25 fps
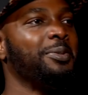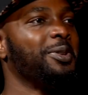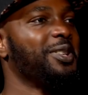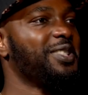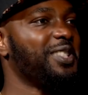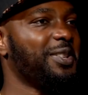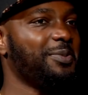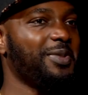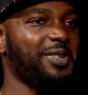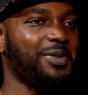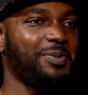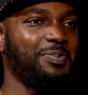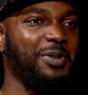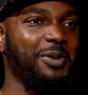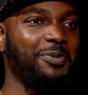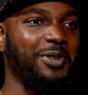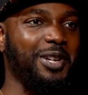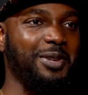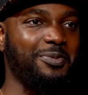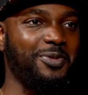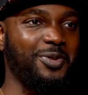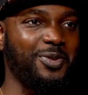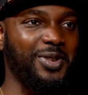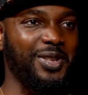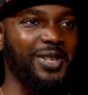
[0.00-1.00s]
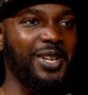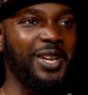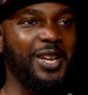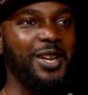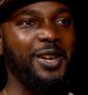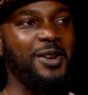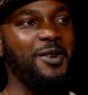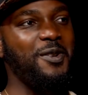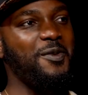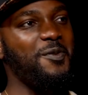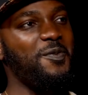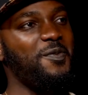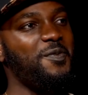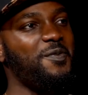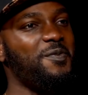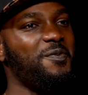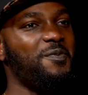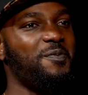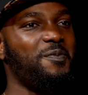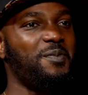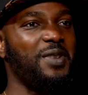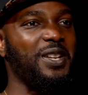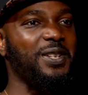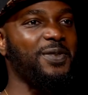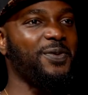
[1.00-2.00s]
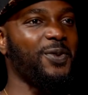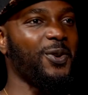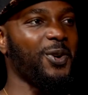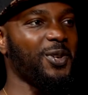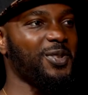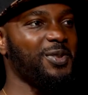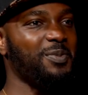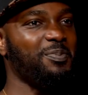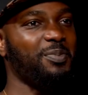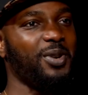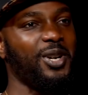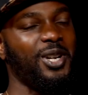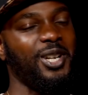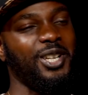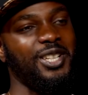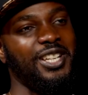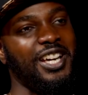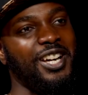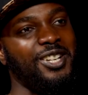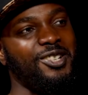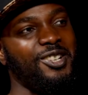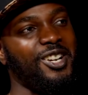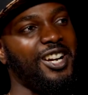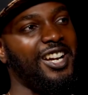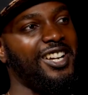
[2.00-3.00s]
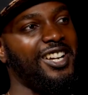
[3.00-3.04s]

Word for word: I'm not talking about people coming with pitchforks and burning down your